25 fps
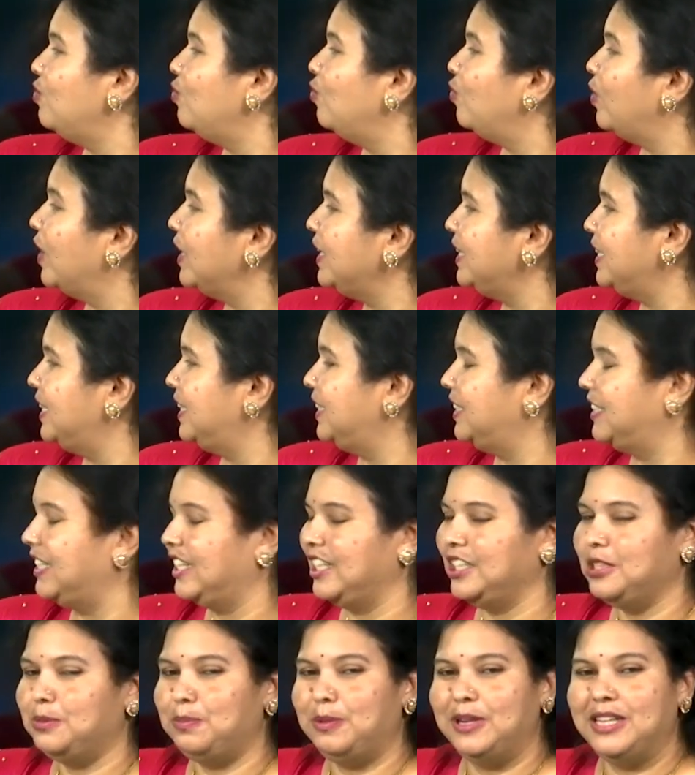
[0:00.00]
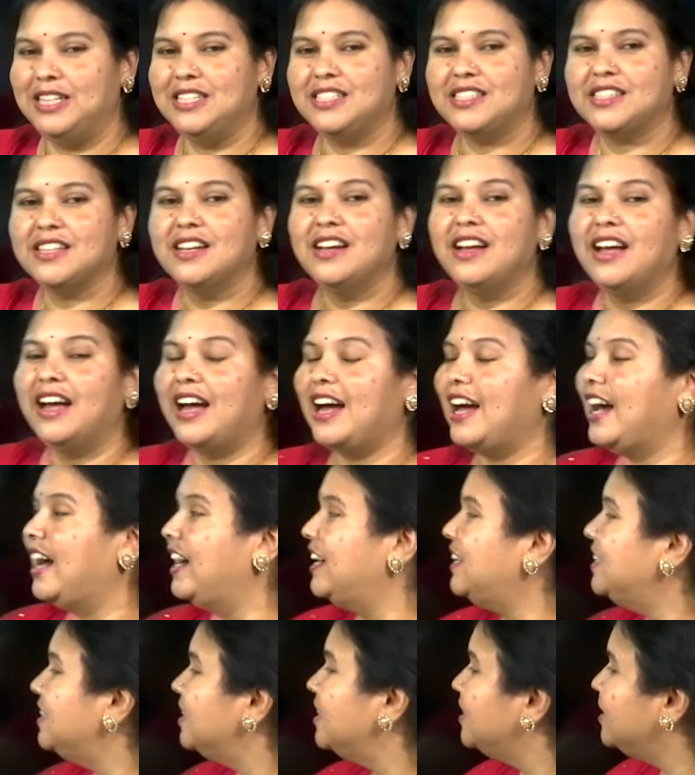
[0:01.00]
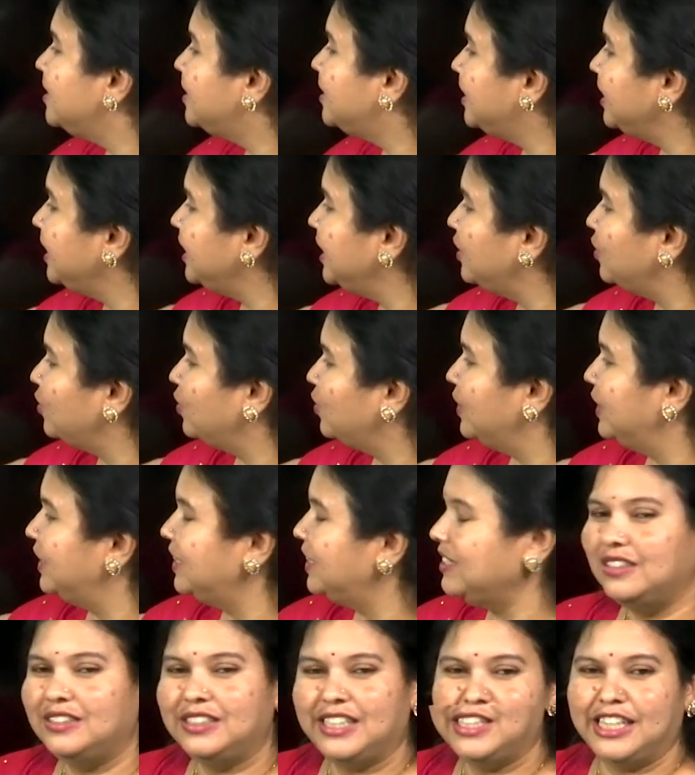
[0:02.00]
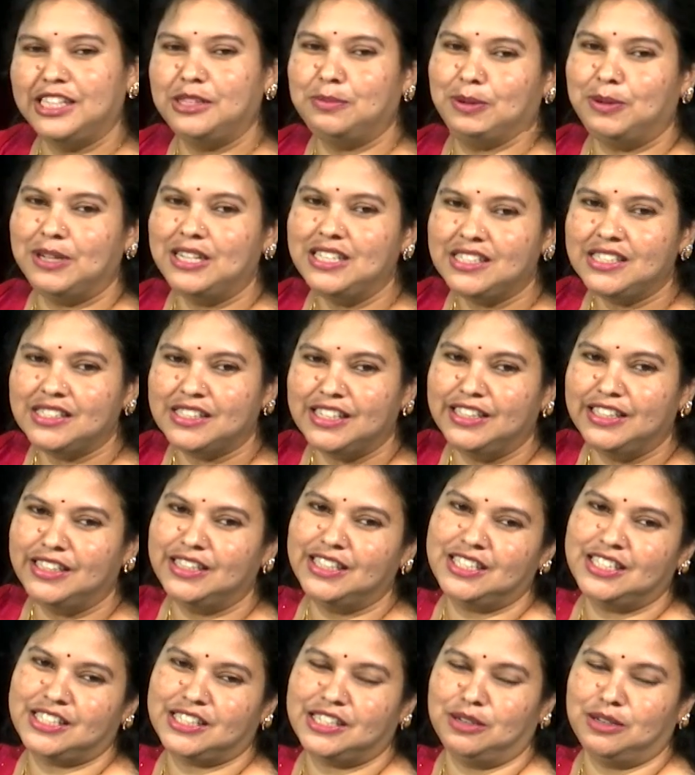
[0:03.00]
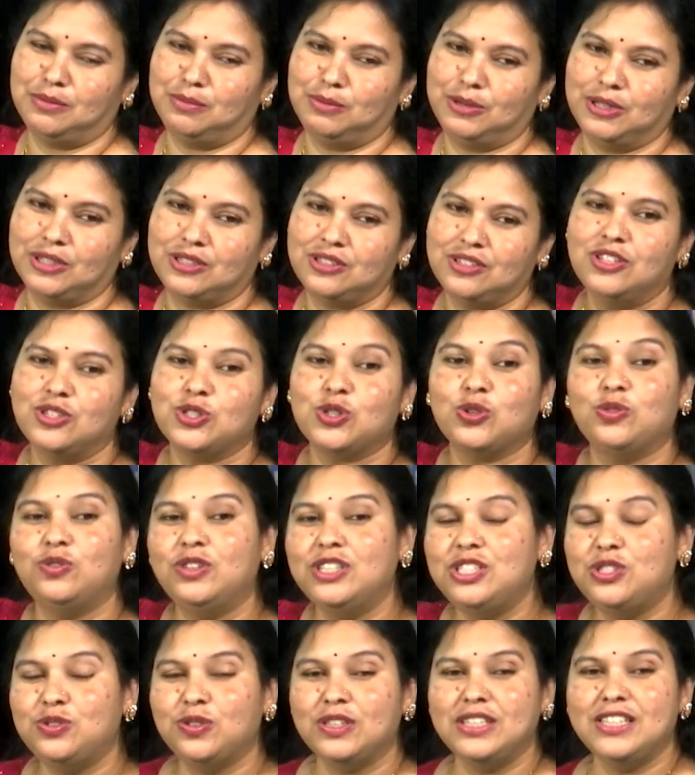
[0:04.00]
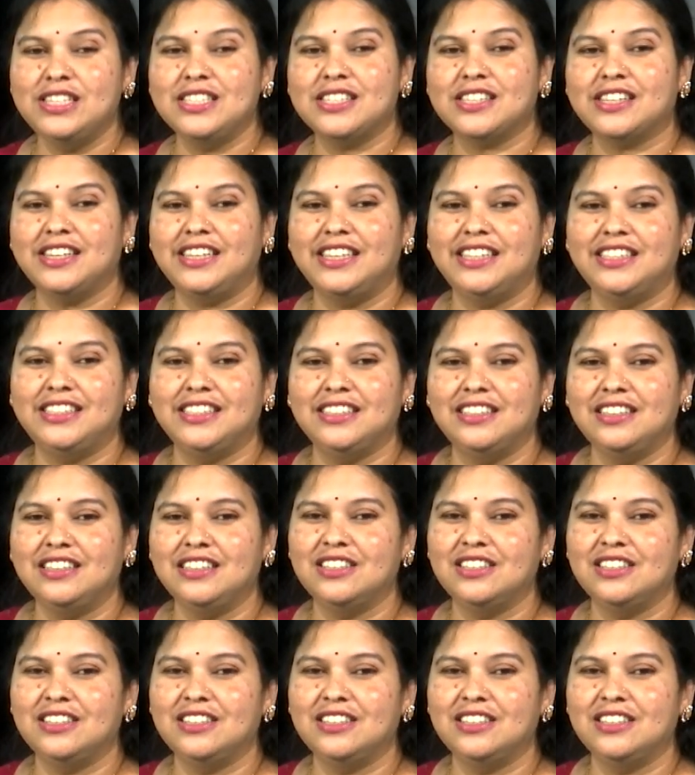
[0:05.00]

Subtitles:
1 in 10th place and 0 in 10th place in this number. So, which one is greater?